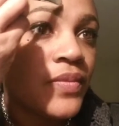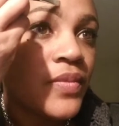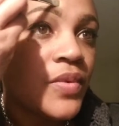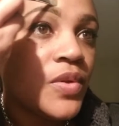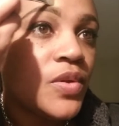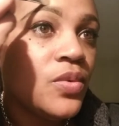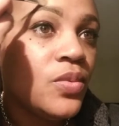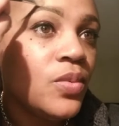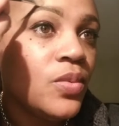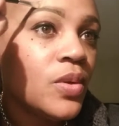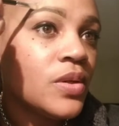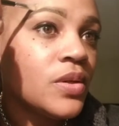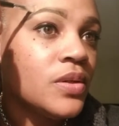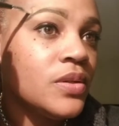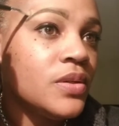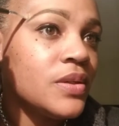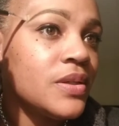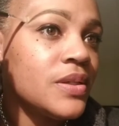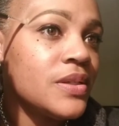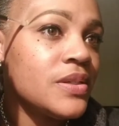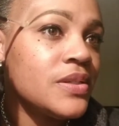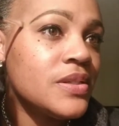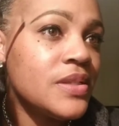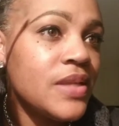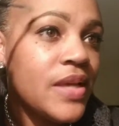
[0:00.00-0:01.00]
You want to look
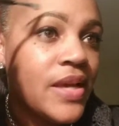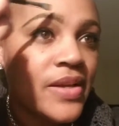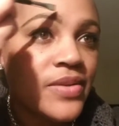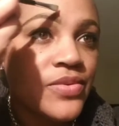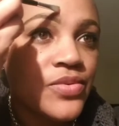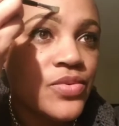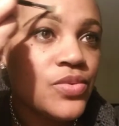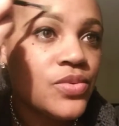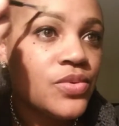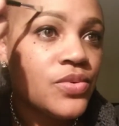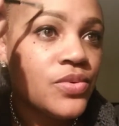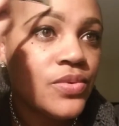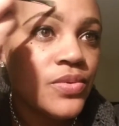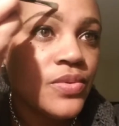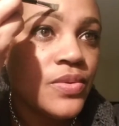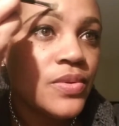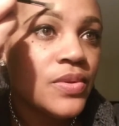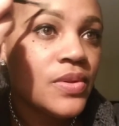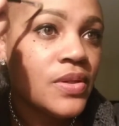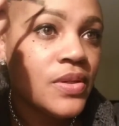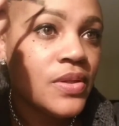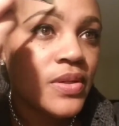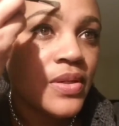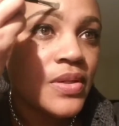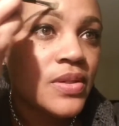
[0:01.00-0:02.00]
as natural
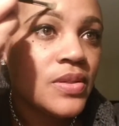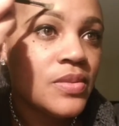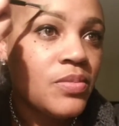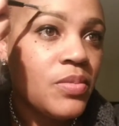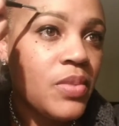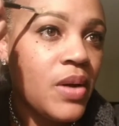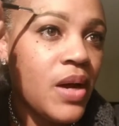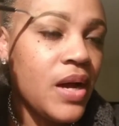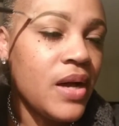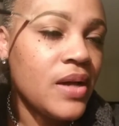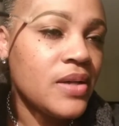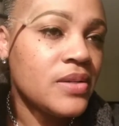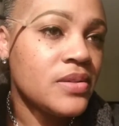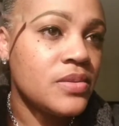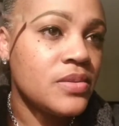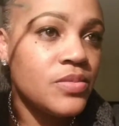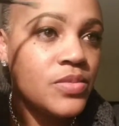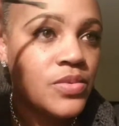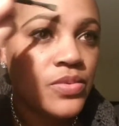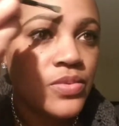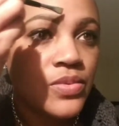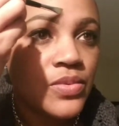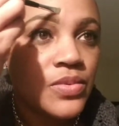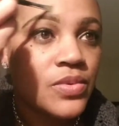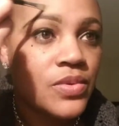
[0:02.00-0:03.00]
as
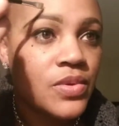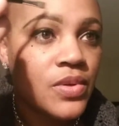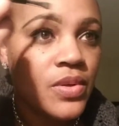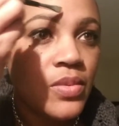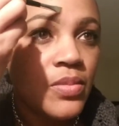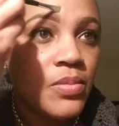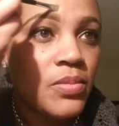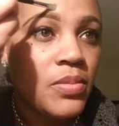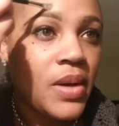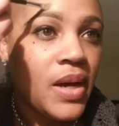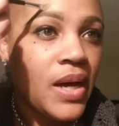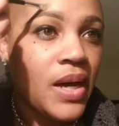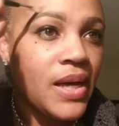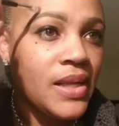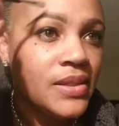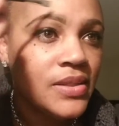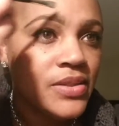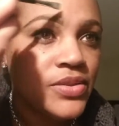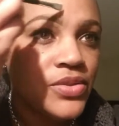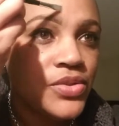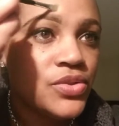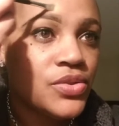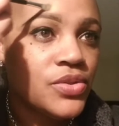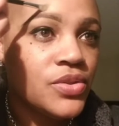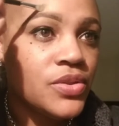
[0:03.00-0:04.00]
possible.
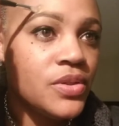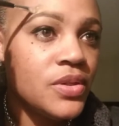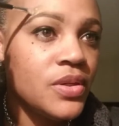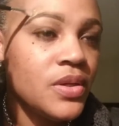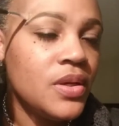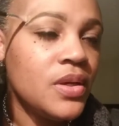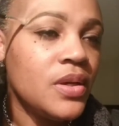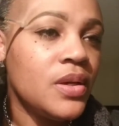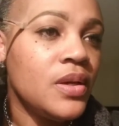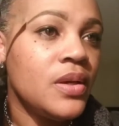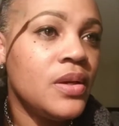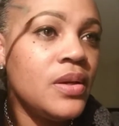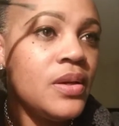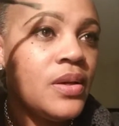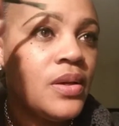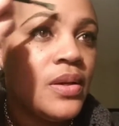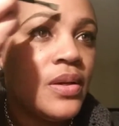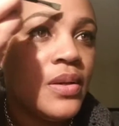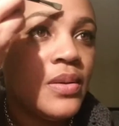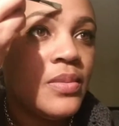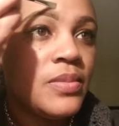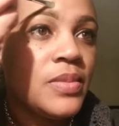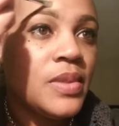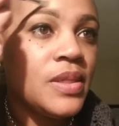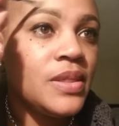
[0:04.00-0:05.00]
Polished,
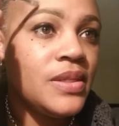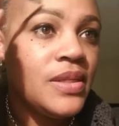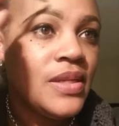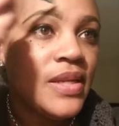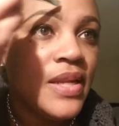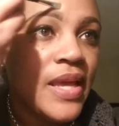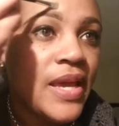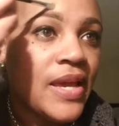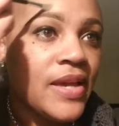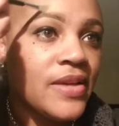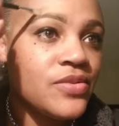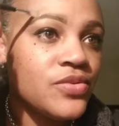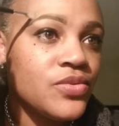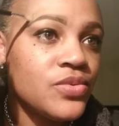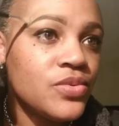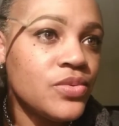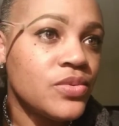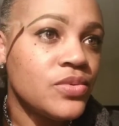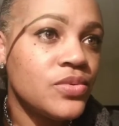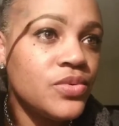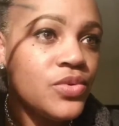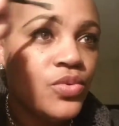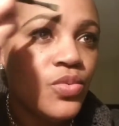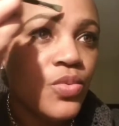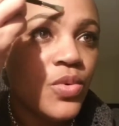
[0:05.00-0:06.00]
but
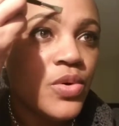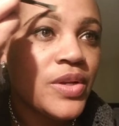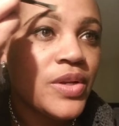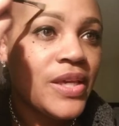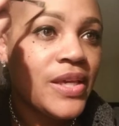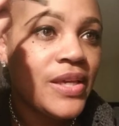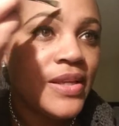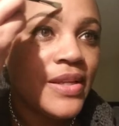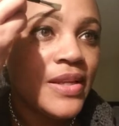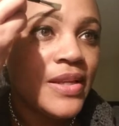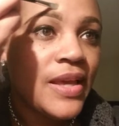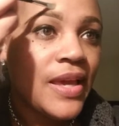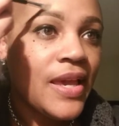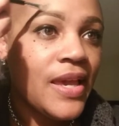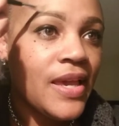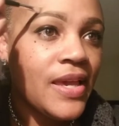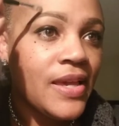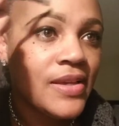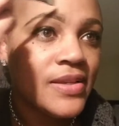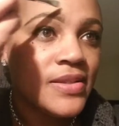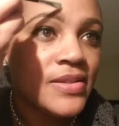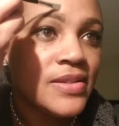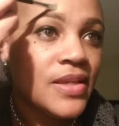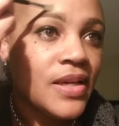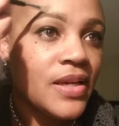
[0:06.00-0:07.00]
natural. You want to
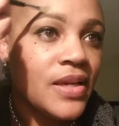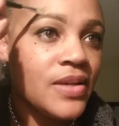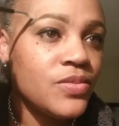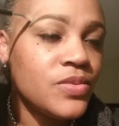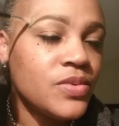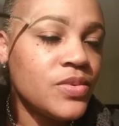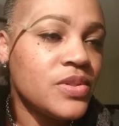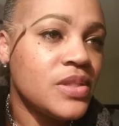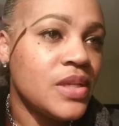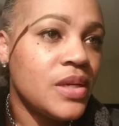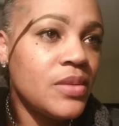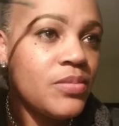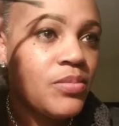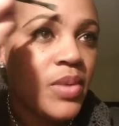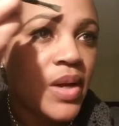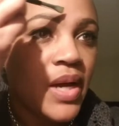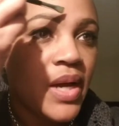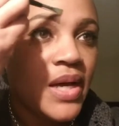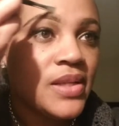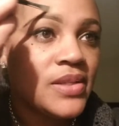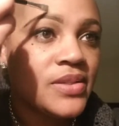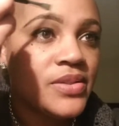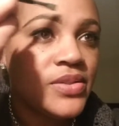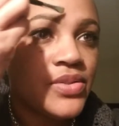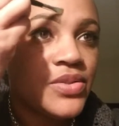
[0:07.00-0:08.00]
enhance. I don't want to say
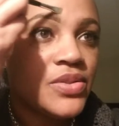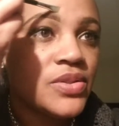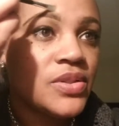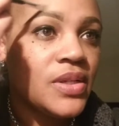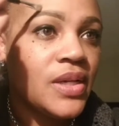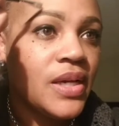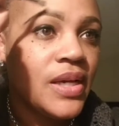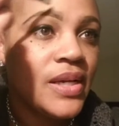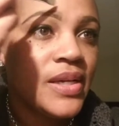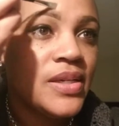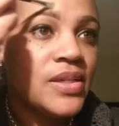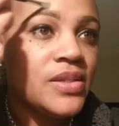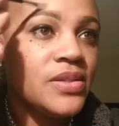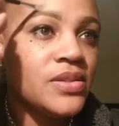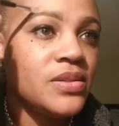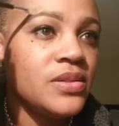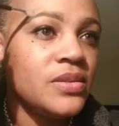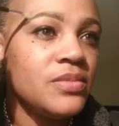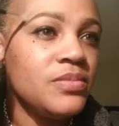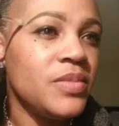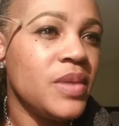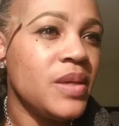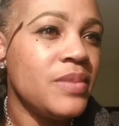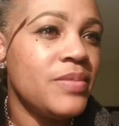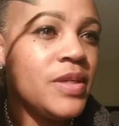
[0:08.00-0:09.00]
polished. I guess
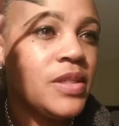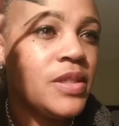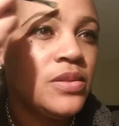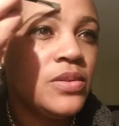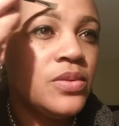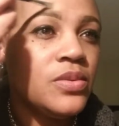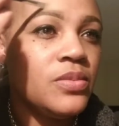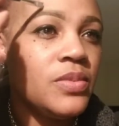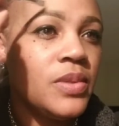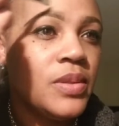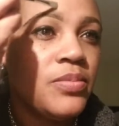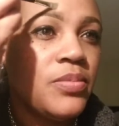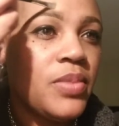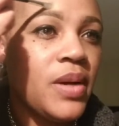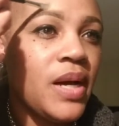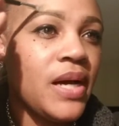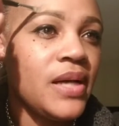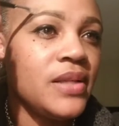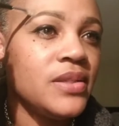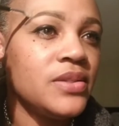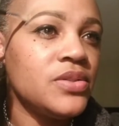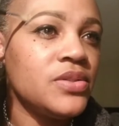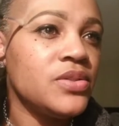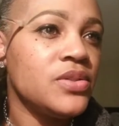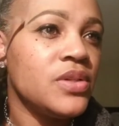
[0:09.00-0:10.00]
maybe a little bit
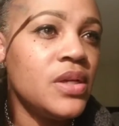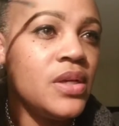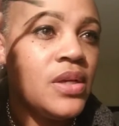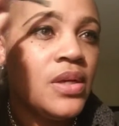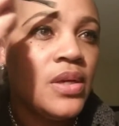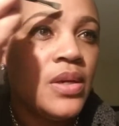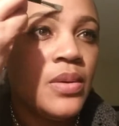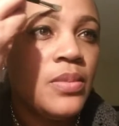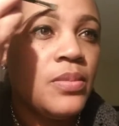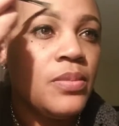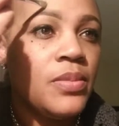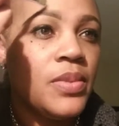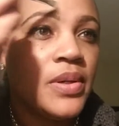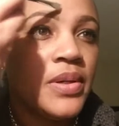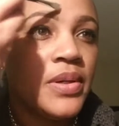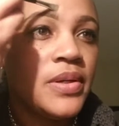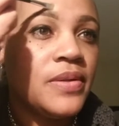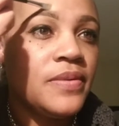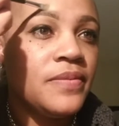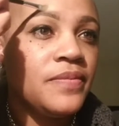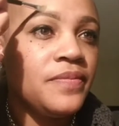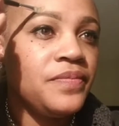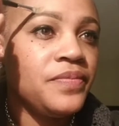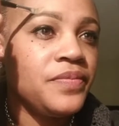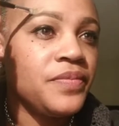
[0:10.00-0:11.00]
polished, but
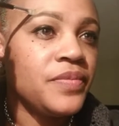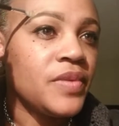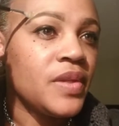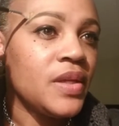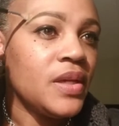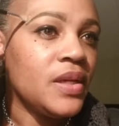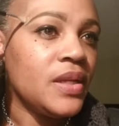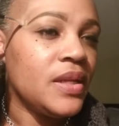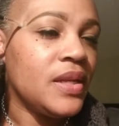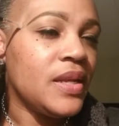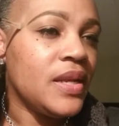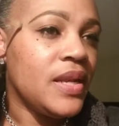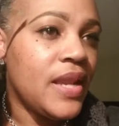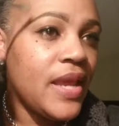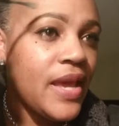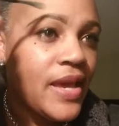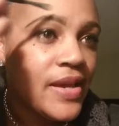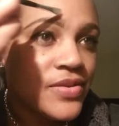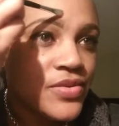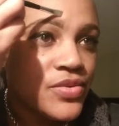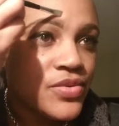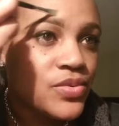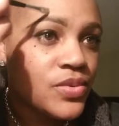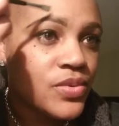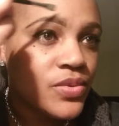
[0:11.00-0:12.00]

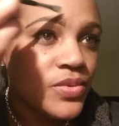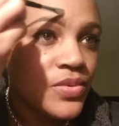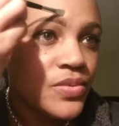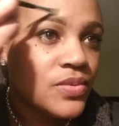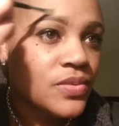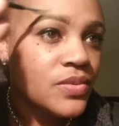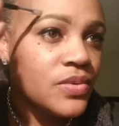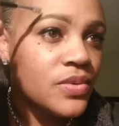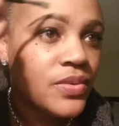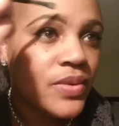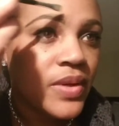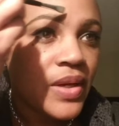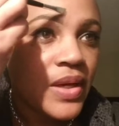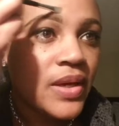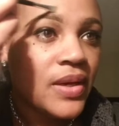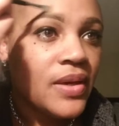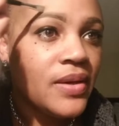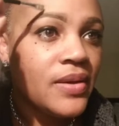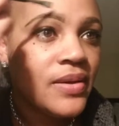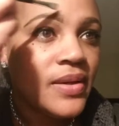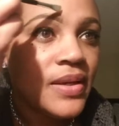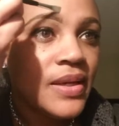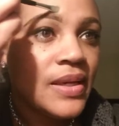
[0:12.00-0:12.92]
natural, okay?